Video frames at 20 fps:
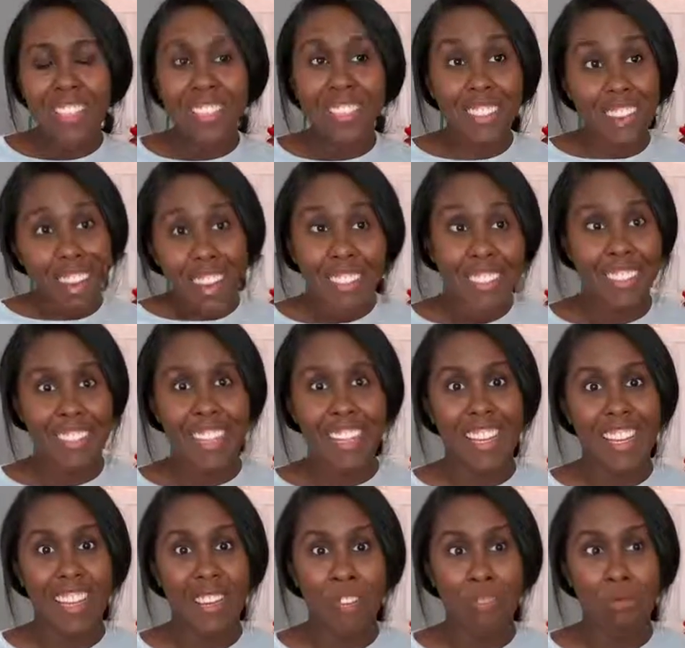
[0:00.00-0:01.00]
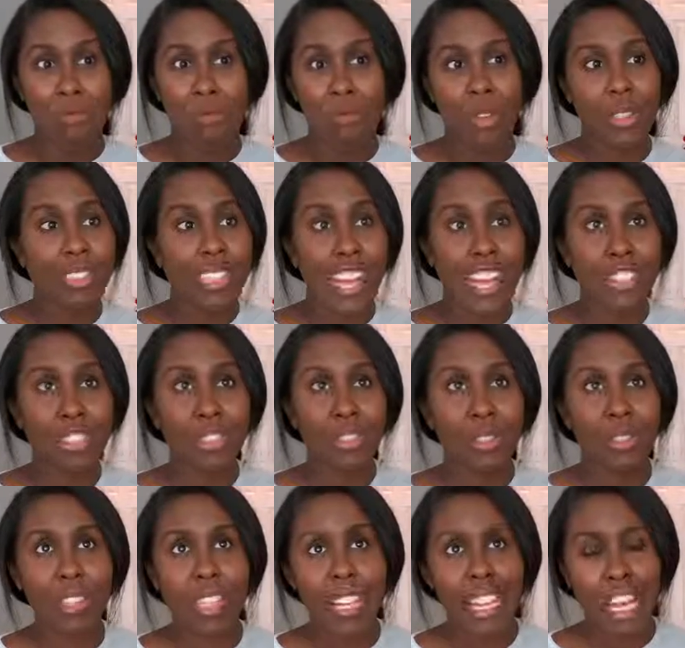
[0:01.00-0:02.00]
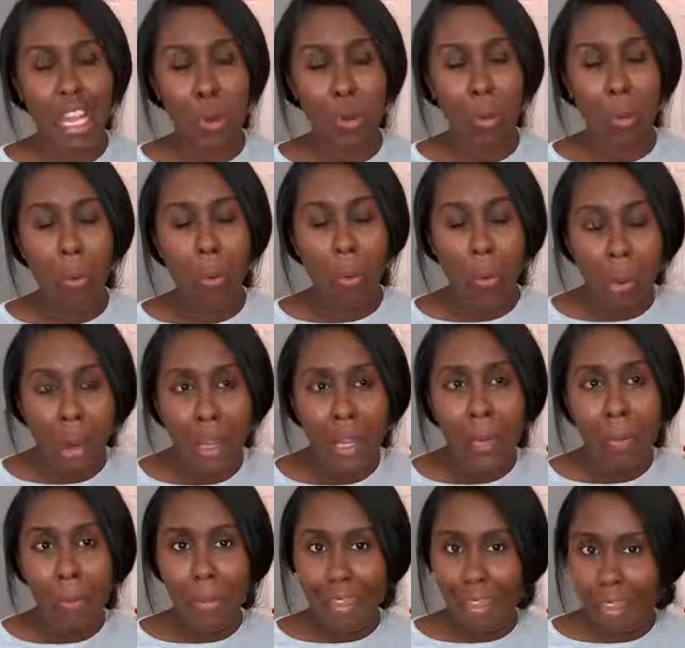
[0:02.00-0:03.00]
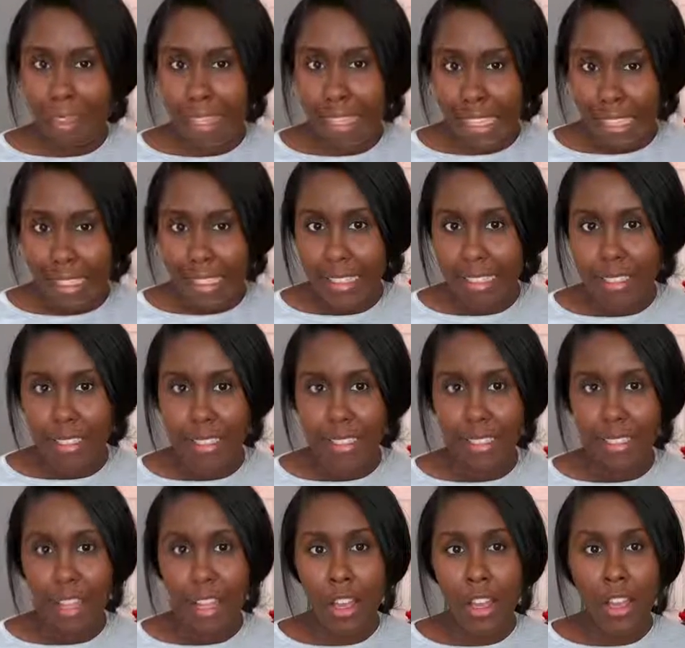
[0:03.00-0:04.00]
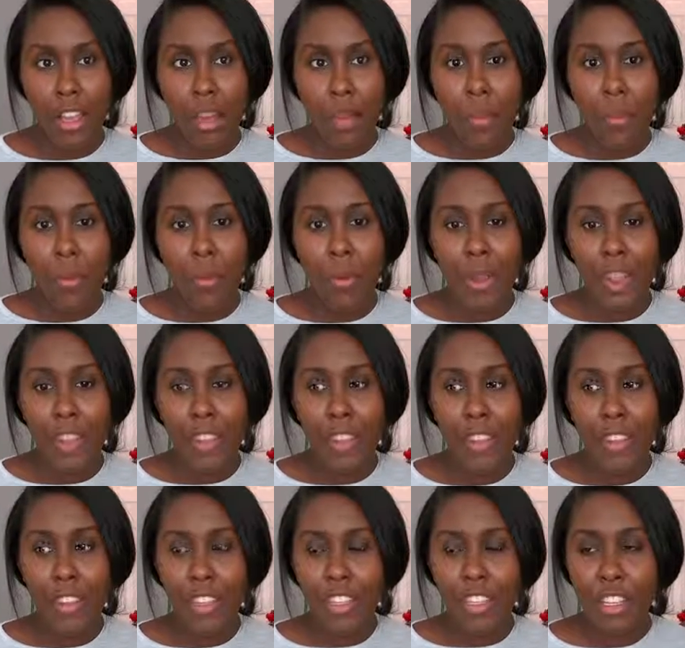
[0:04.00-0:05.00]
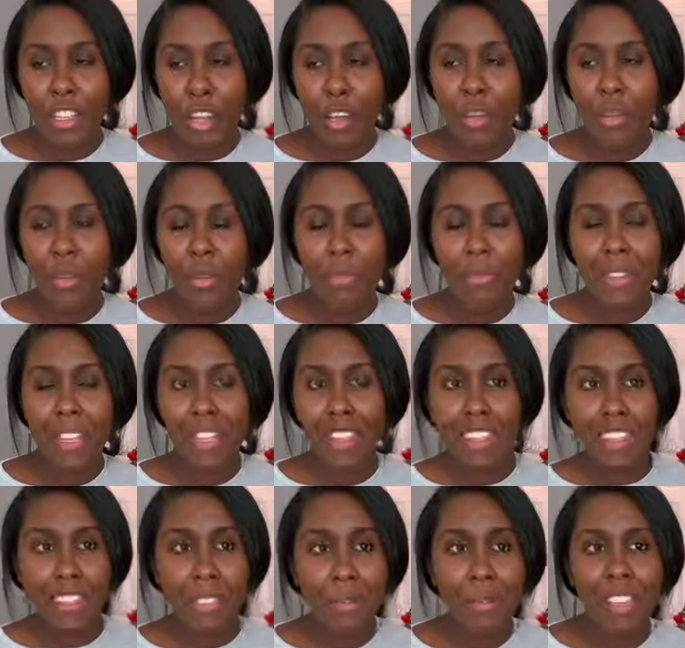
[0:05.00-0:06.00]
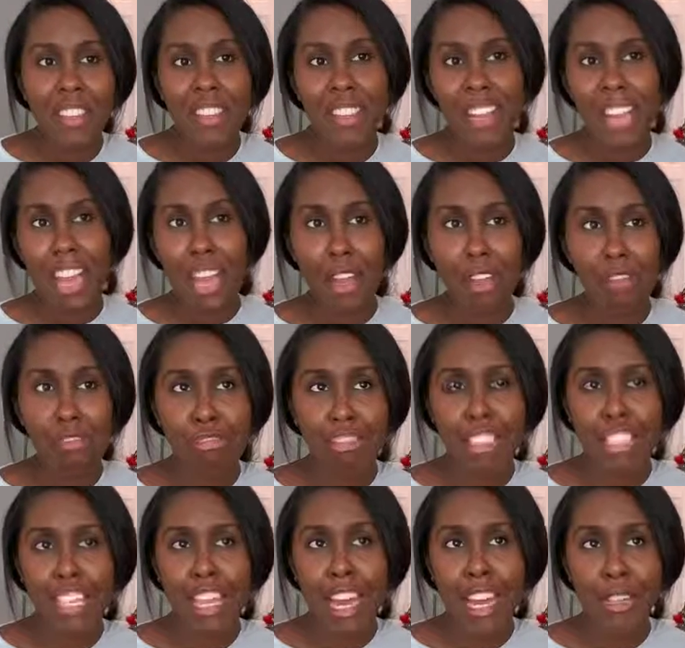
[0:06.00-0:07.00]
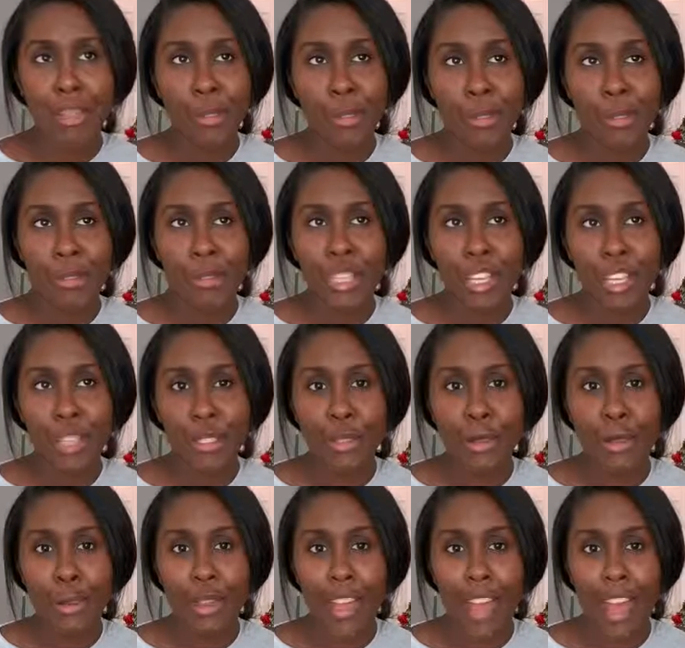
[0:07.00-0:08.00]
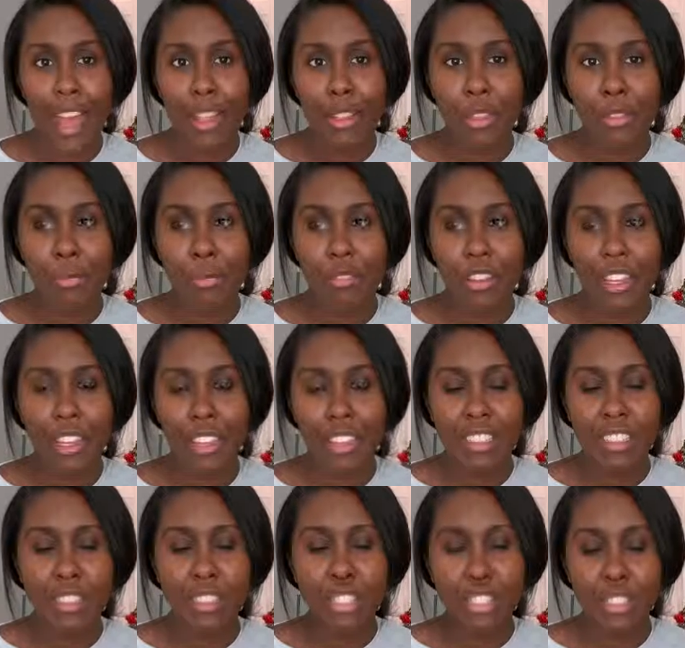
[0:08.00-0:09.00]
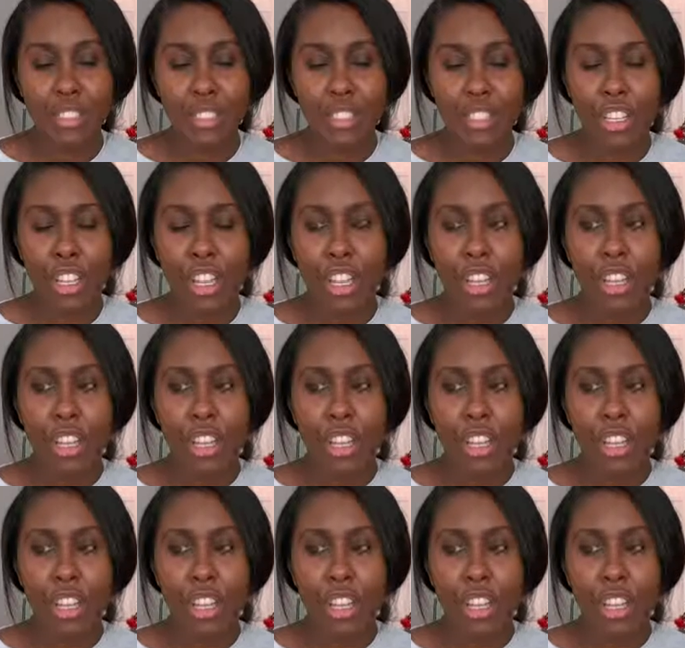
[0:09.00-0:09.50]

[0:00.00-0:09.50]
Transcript: Darcy was actually quite pleased with, you know, Elizabeth and how she handled his Aunt Catherine and just,